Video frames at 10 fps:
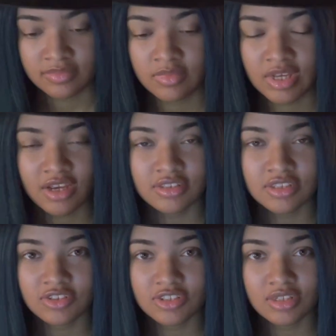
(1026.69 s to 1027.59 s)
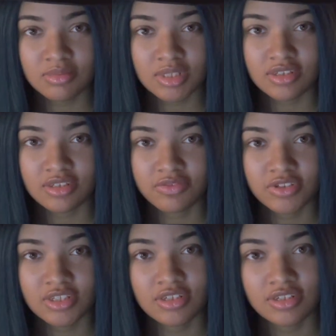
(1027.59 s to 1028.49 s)
My cousin Jimmy, the
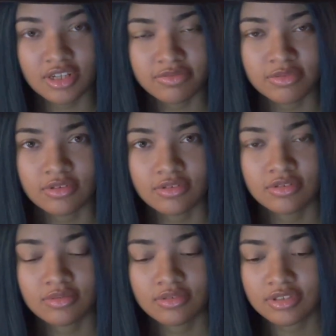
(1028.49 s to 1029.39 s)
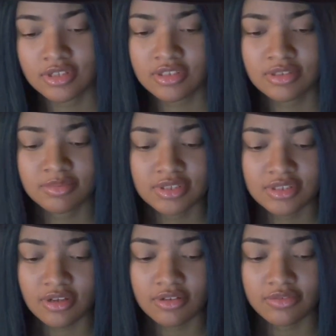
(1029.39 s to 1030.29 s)
freaking devil. Satan
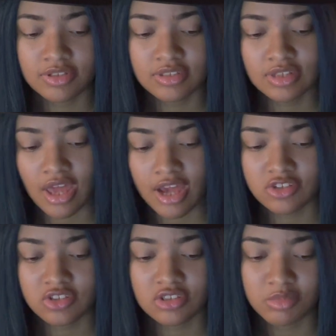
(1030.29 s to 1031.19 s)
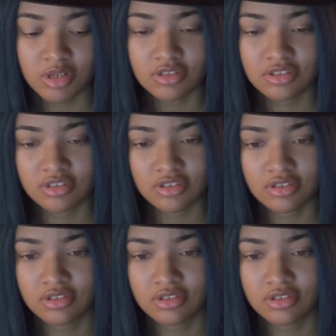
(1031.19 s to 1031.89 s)
himself. He's actually the monster.